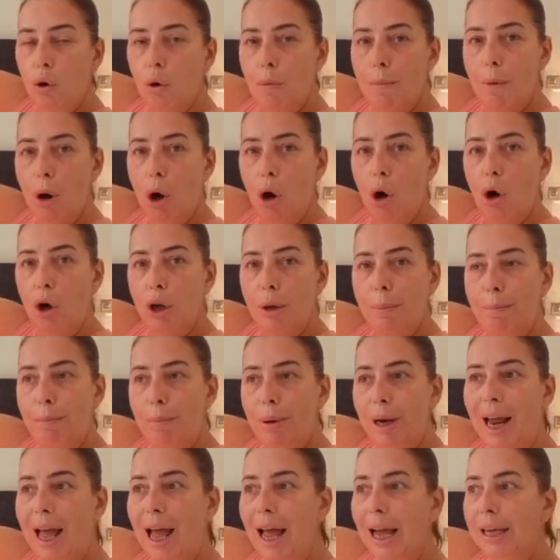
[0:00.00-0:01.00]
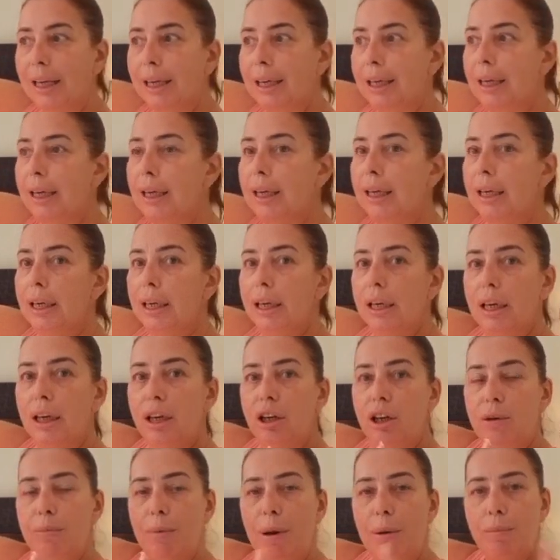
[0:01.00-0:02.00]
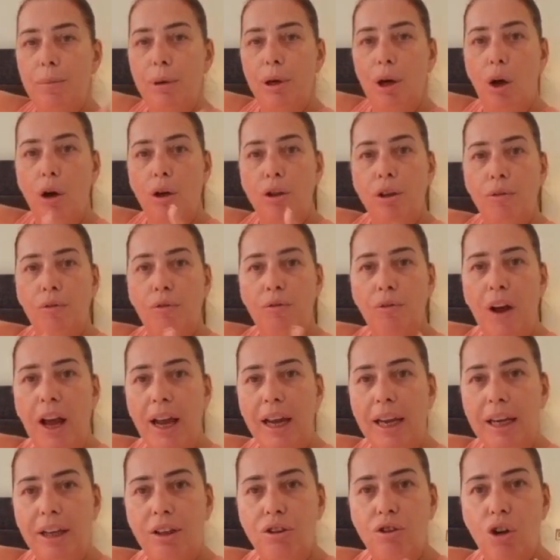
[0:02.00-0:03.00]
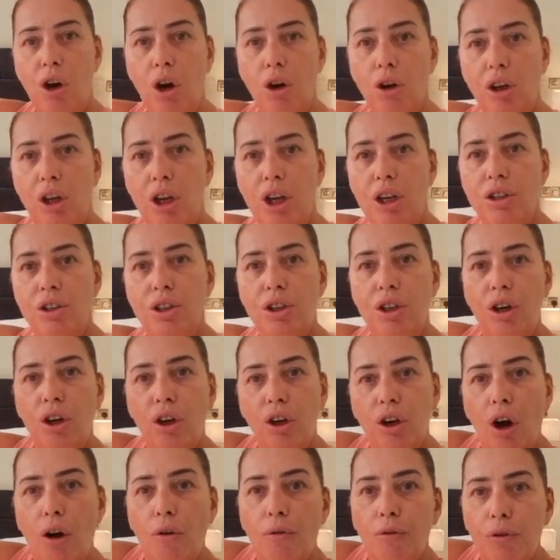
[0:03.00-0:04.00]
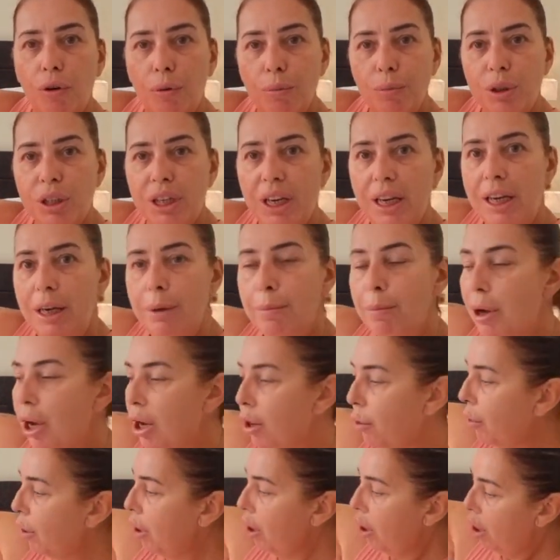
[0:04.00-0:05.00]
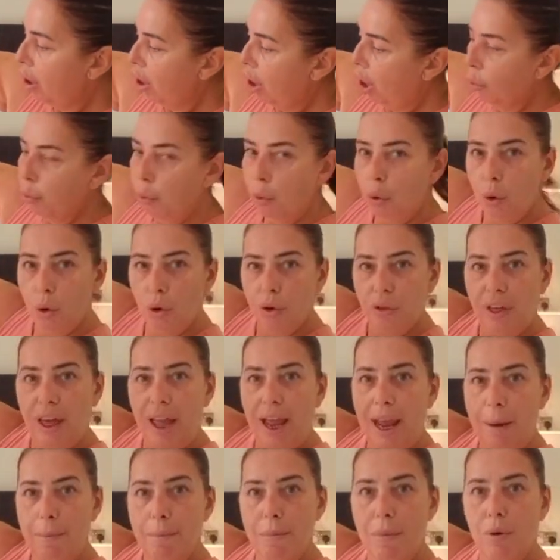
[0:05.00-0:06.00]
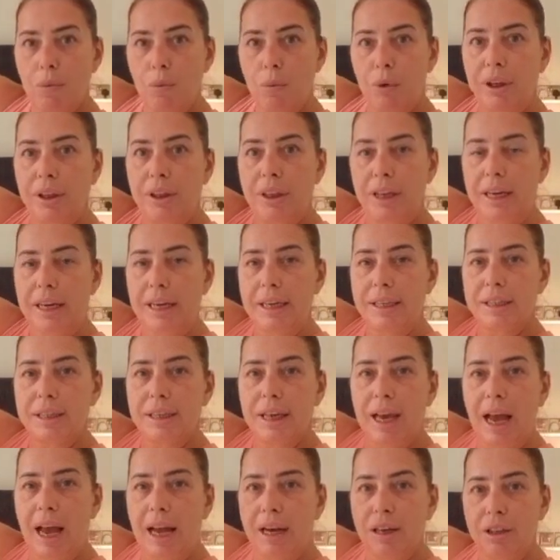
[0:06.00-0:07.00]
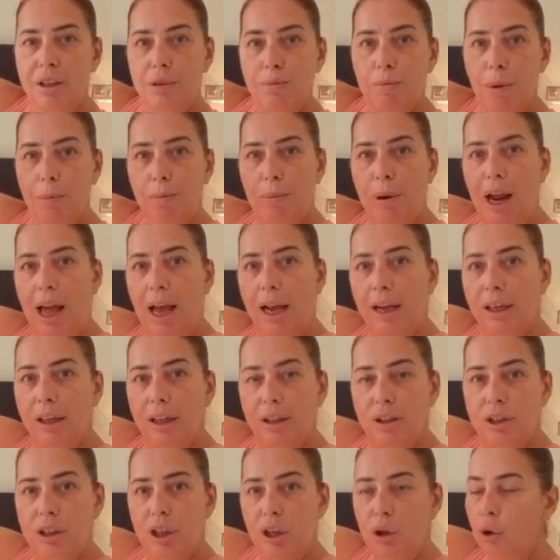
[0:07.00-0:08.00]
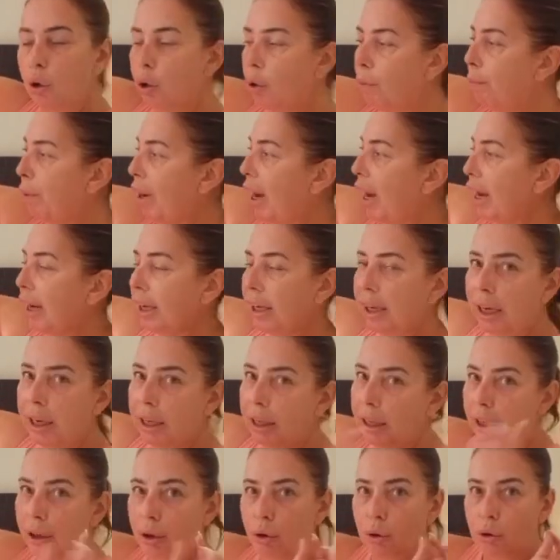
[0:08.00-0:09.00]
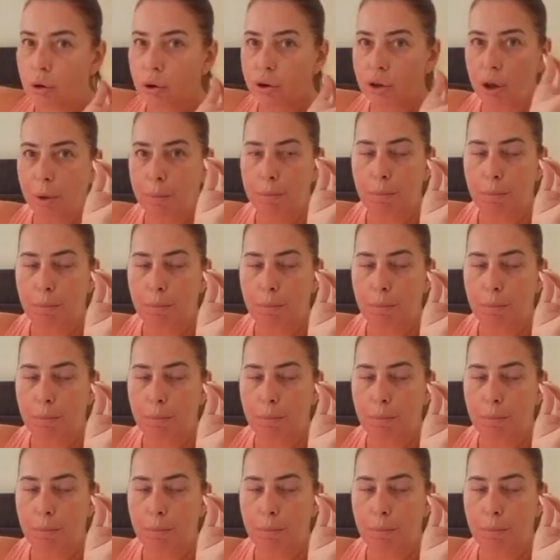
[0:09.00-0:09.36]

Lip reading: my black, remember, like the fake Dockers that I got from Temu. I wore them with it and my black Dior bag, and it looked